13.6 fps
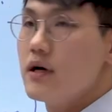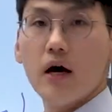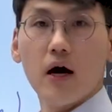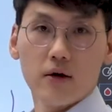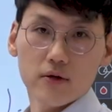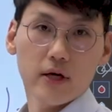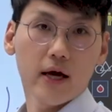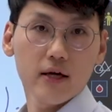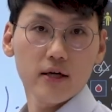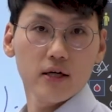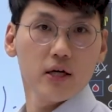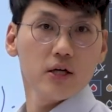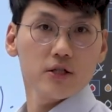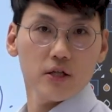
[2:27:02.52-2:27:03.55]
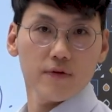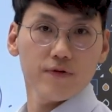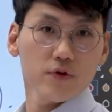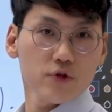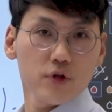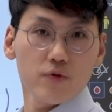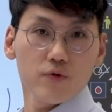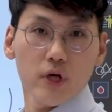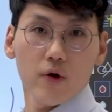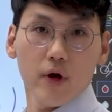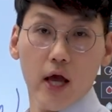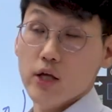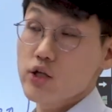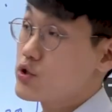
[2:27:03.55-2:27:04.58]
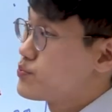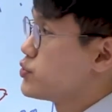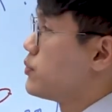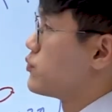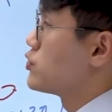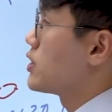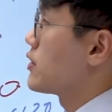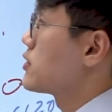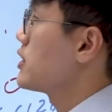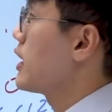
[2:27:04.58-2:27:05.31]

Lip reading: Okay? So if you do the rearrange, boom, you got the